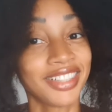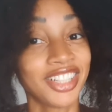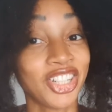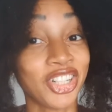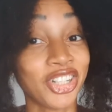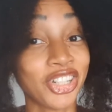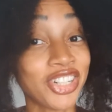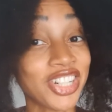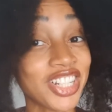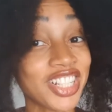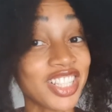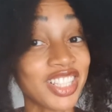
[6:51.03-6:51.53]

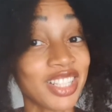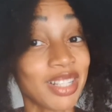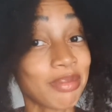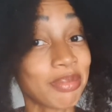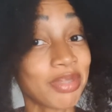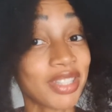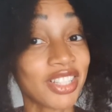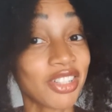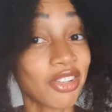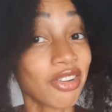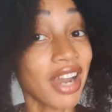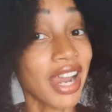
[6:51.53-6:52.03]
you're a
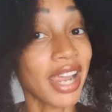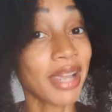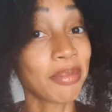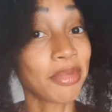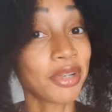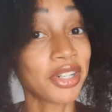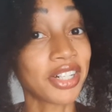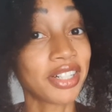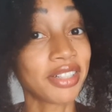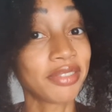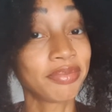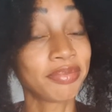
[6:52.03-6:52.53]

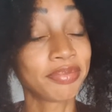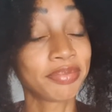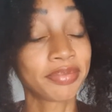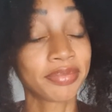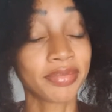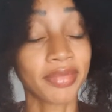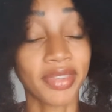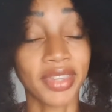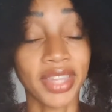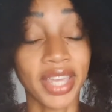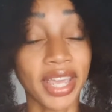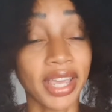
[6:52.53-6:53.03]
subscriber.
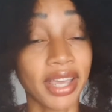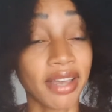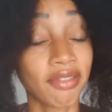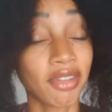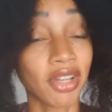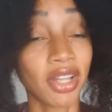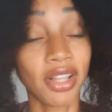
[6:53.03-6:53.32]
They have